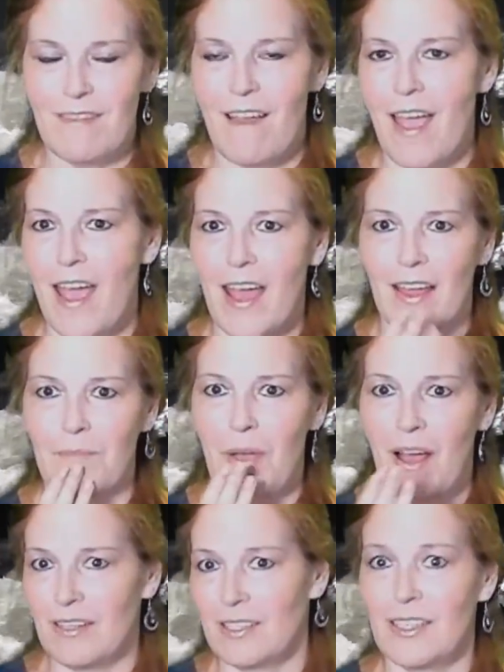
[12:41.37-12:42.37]
and
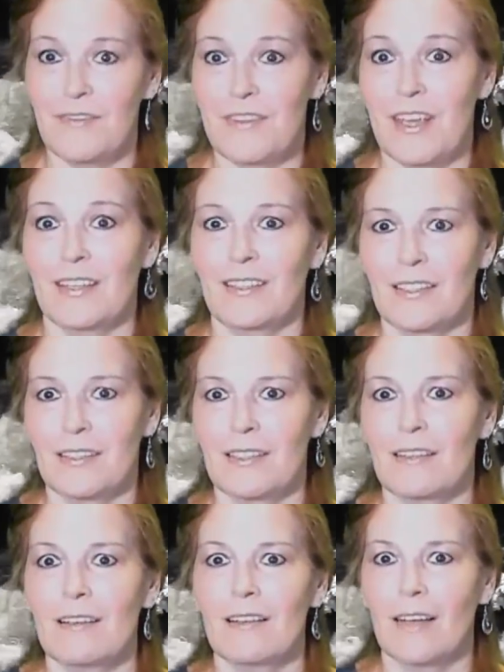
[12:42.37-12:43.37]
positive things
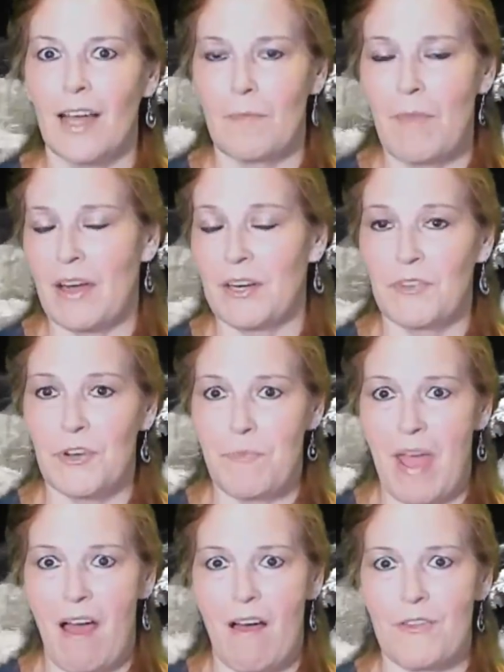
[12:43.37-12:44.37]
come out of your
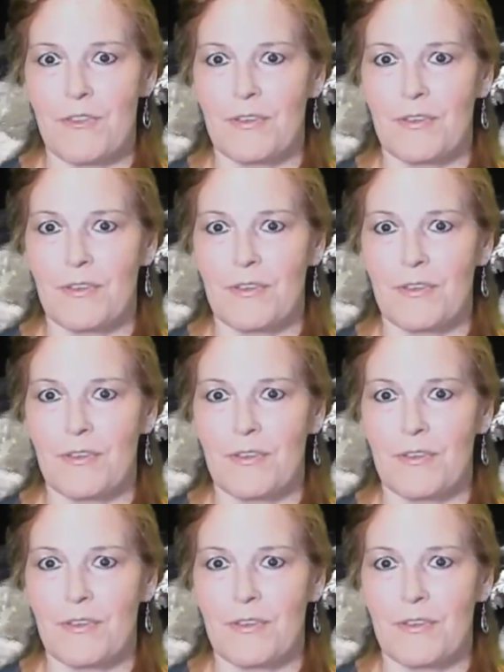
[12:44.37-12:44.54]
mouth.